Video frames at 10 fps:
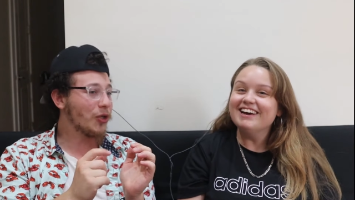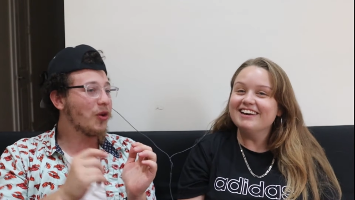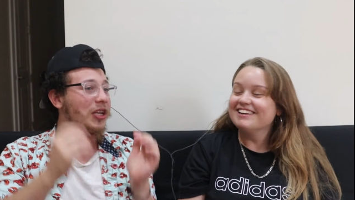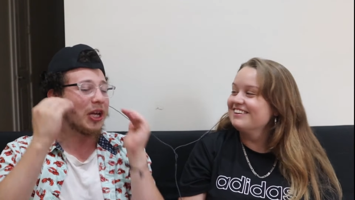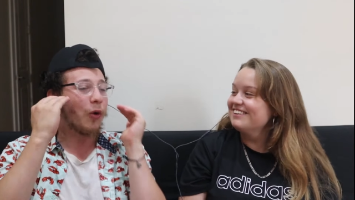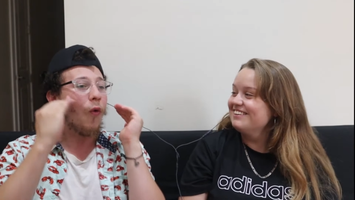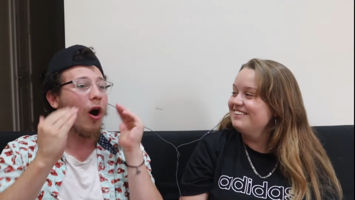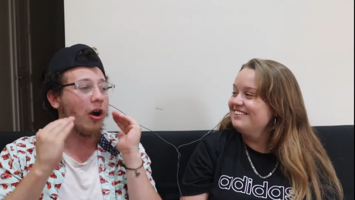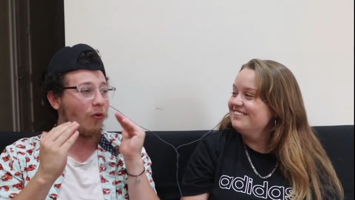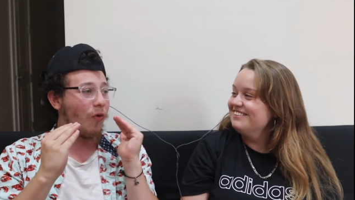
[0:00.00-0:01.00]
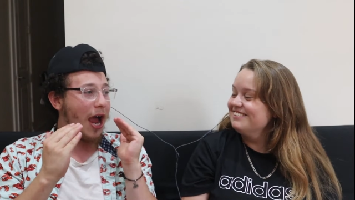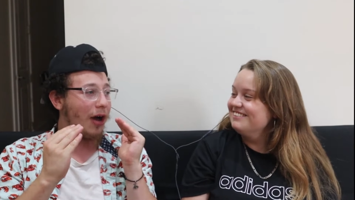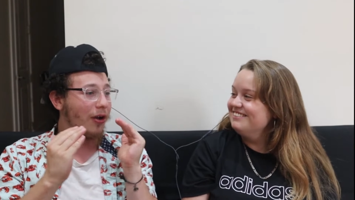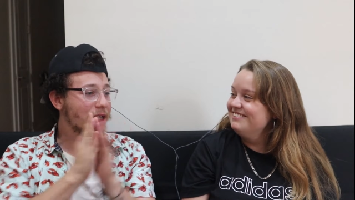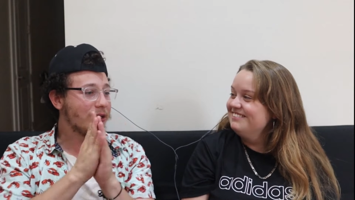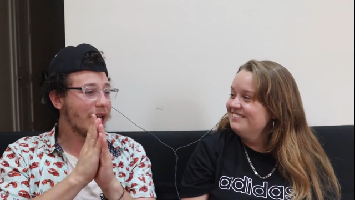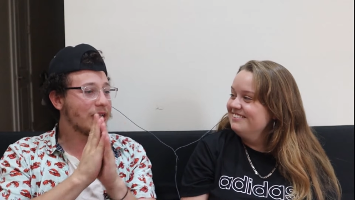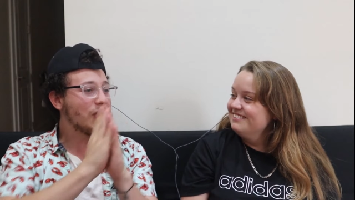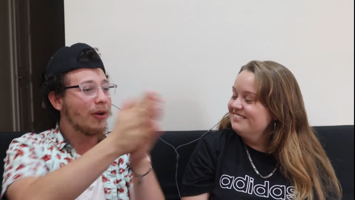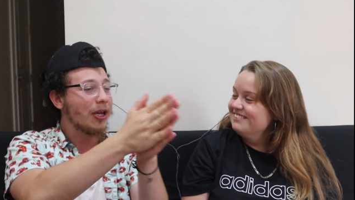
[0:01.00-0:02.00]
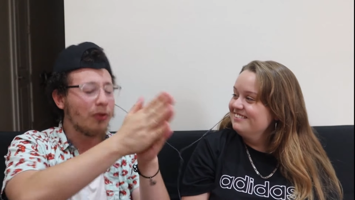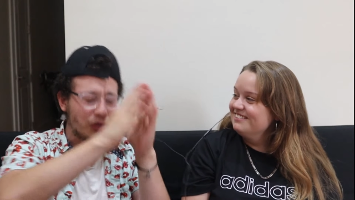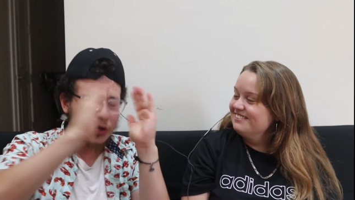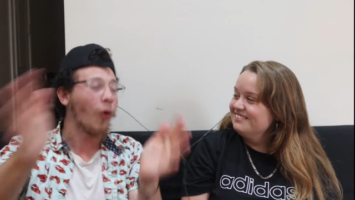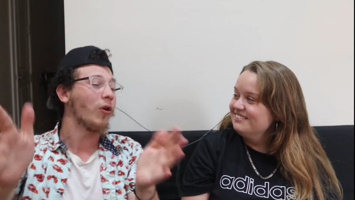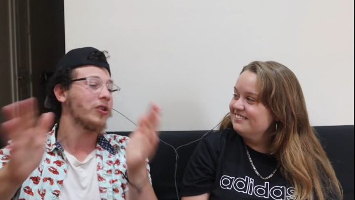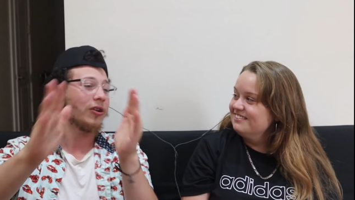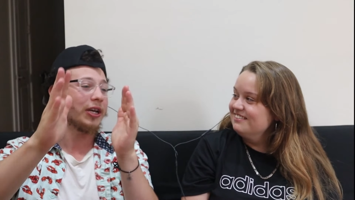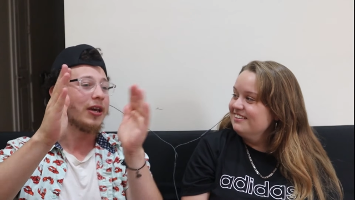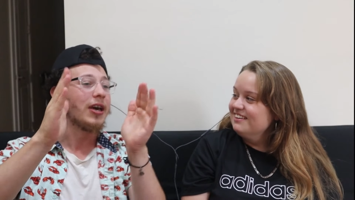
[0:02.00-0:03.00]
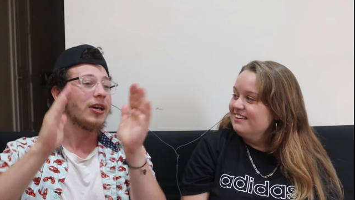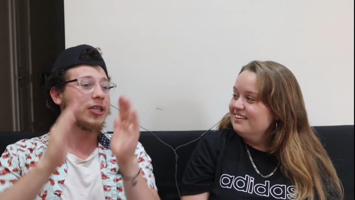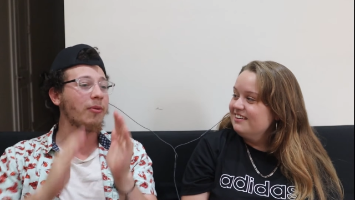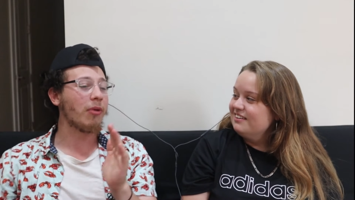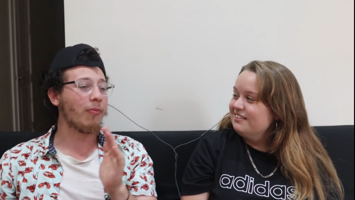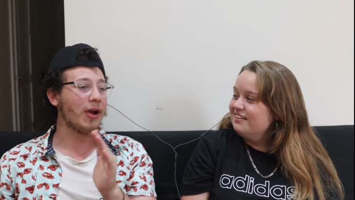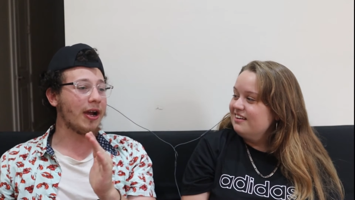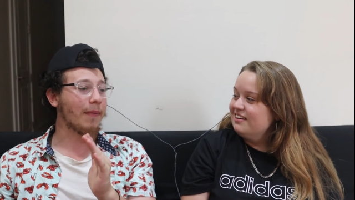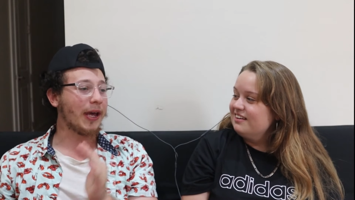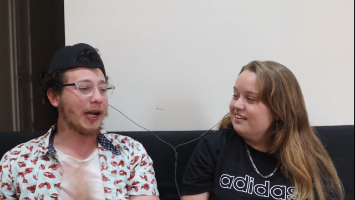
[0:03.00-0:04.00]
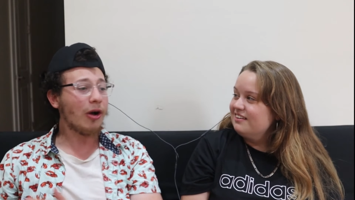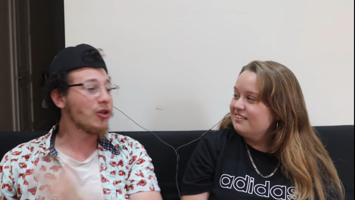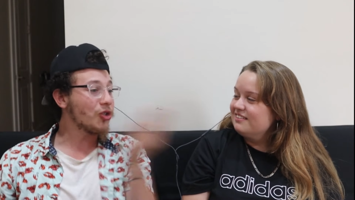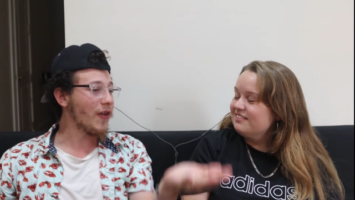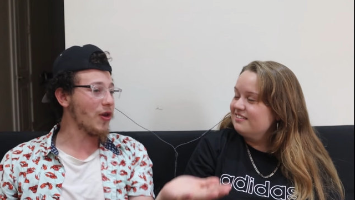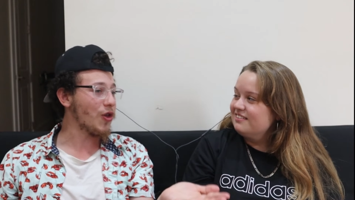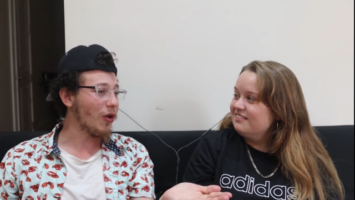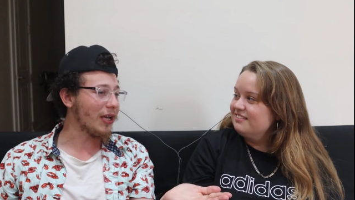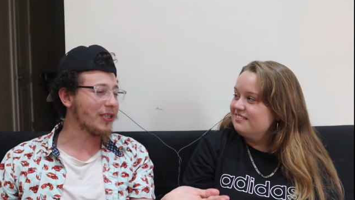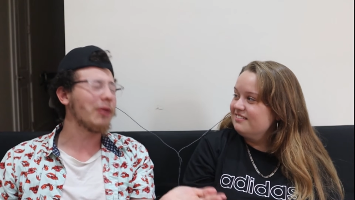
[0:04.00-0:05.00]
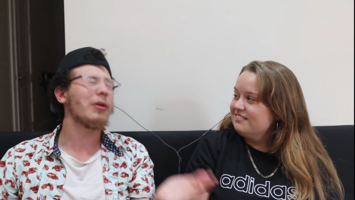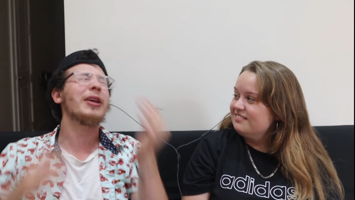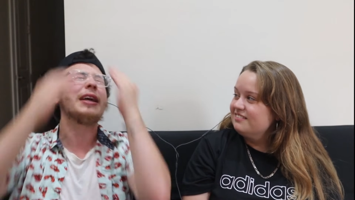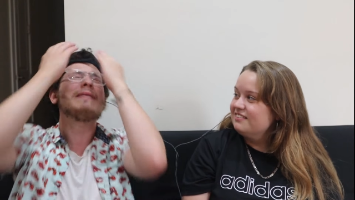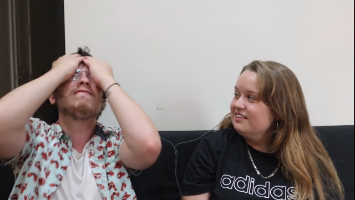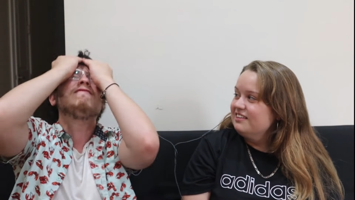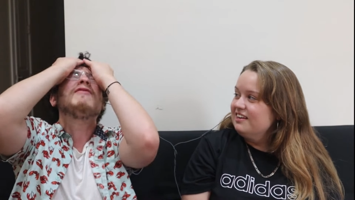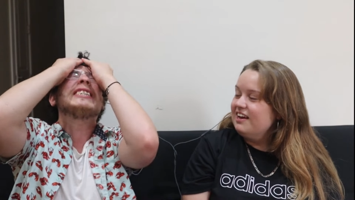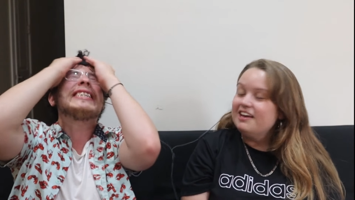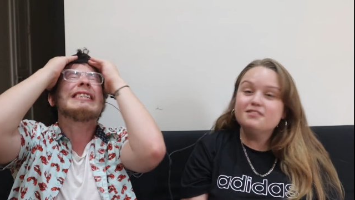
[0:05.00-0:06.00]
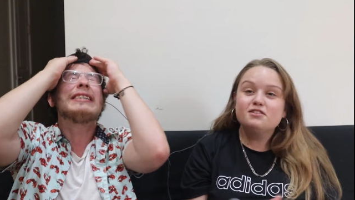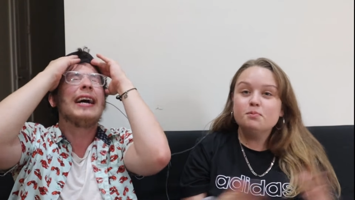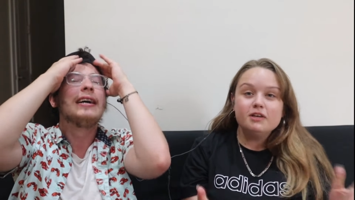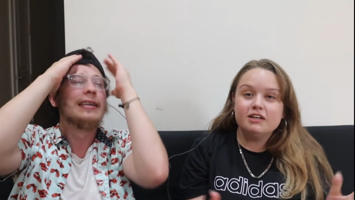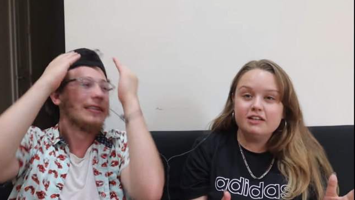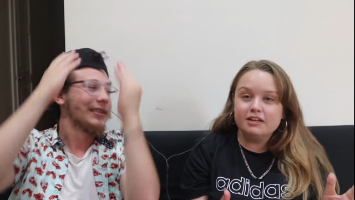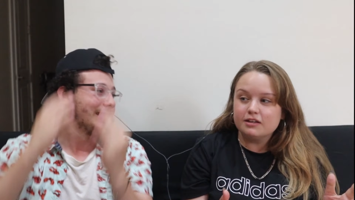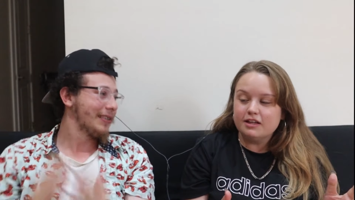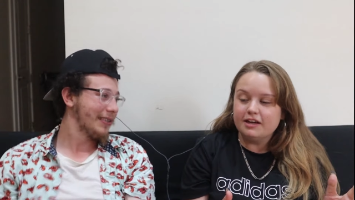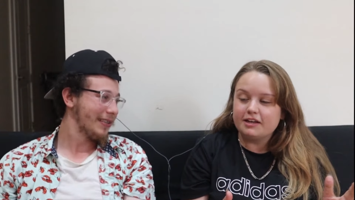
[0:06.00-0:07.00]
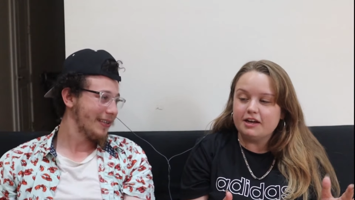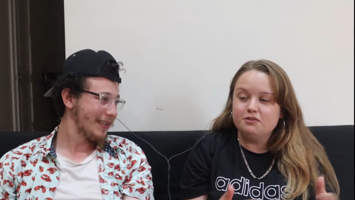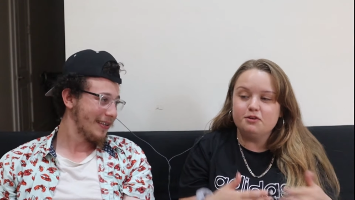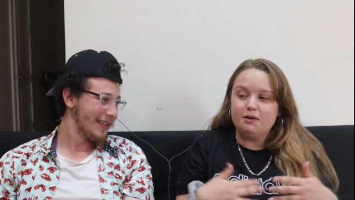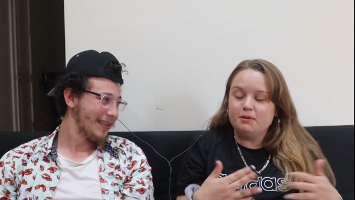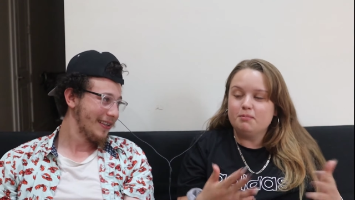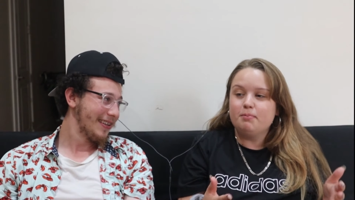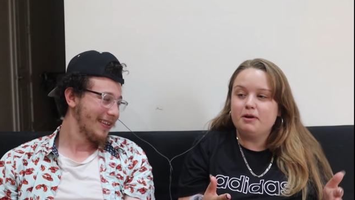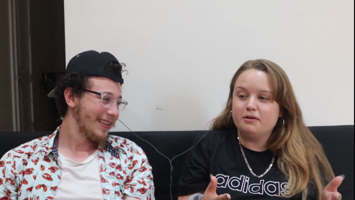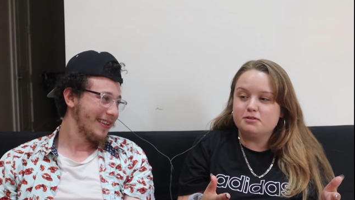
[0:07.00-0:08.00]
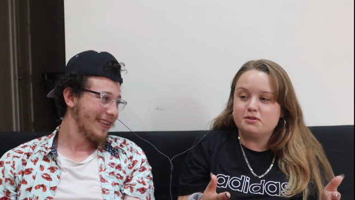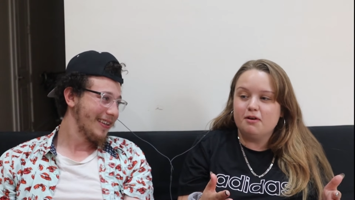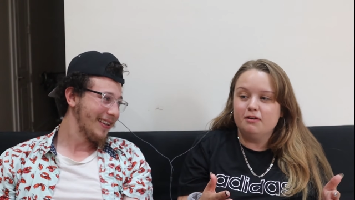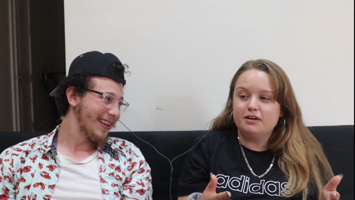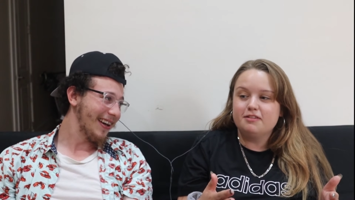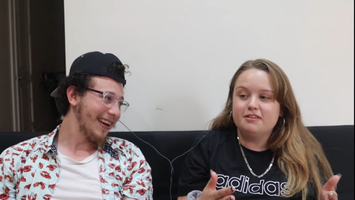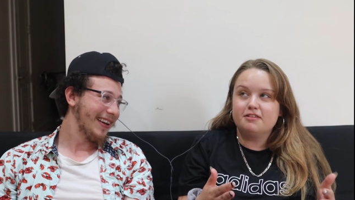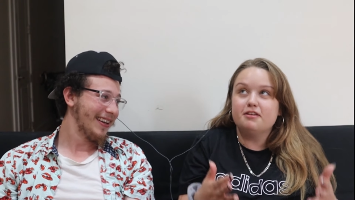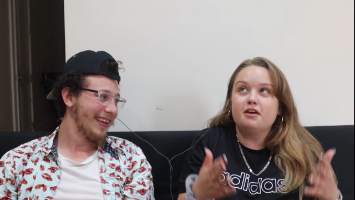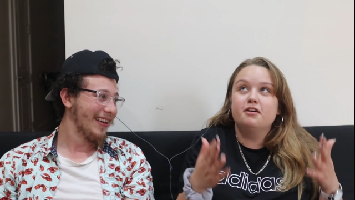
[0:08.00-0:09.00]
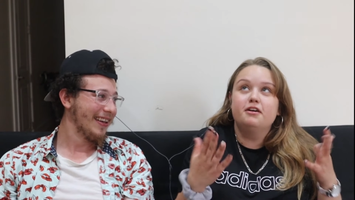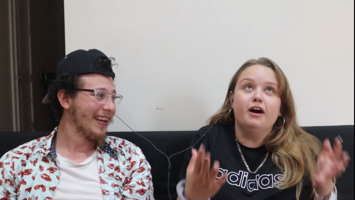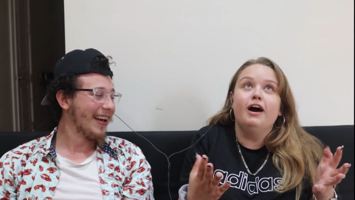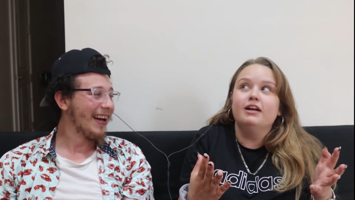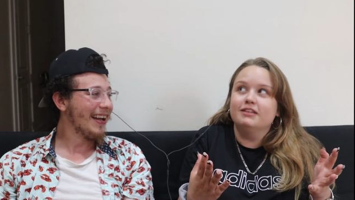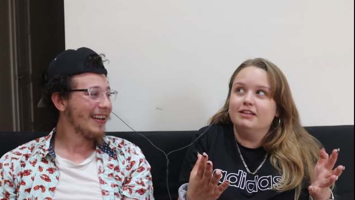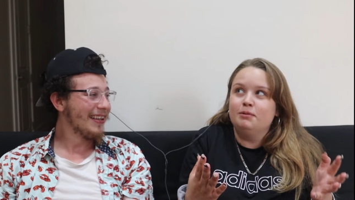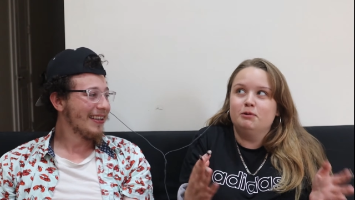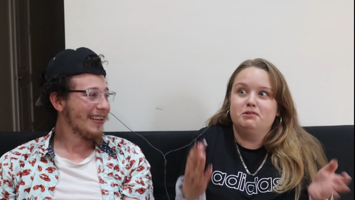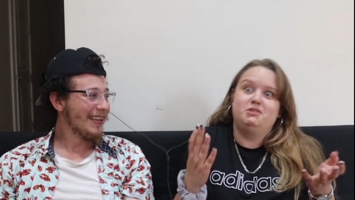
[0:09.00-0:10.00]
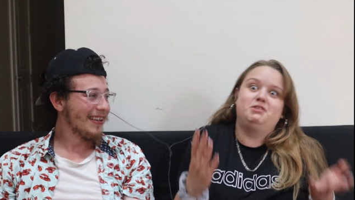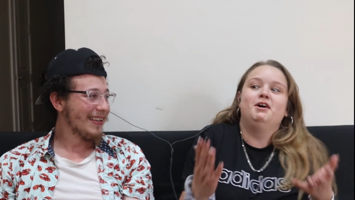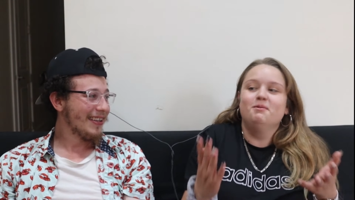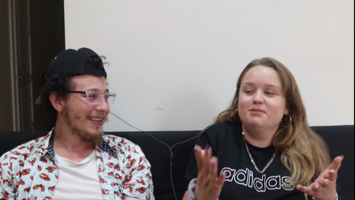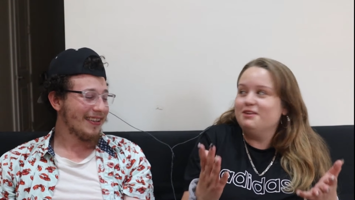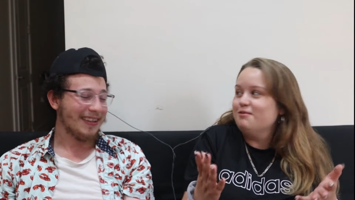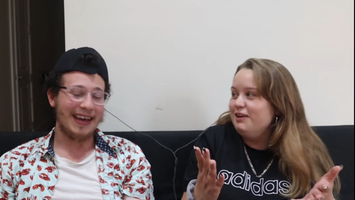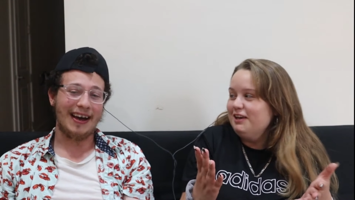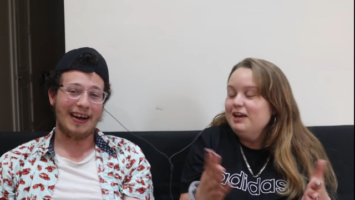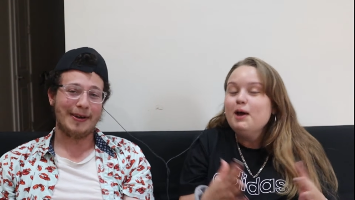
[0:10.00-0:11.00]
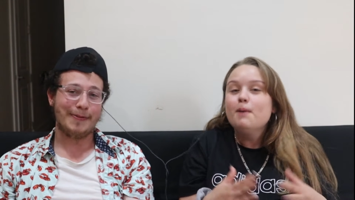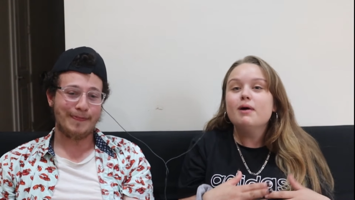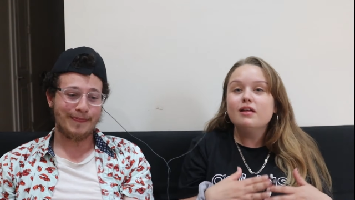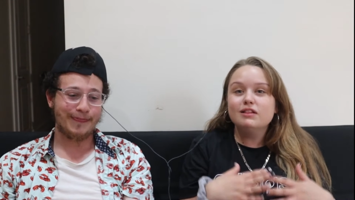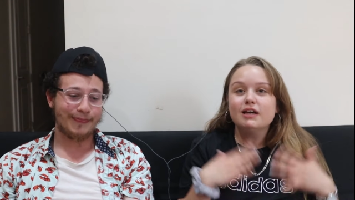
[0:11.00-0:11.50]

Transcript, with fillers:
Speaker 1: yeah. and so we had to like walk around and like somebody it was torture like someone would bring up like oh you saw that show last night we'd be like
Speaker 2: fuck and to be clear like i do not blame my parents at all and yeah. i think thank god they let me watch some tv yeah. but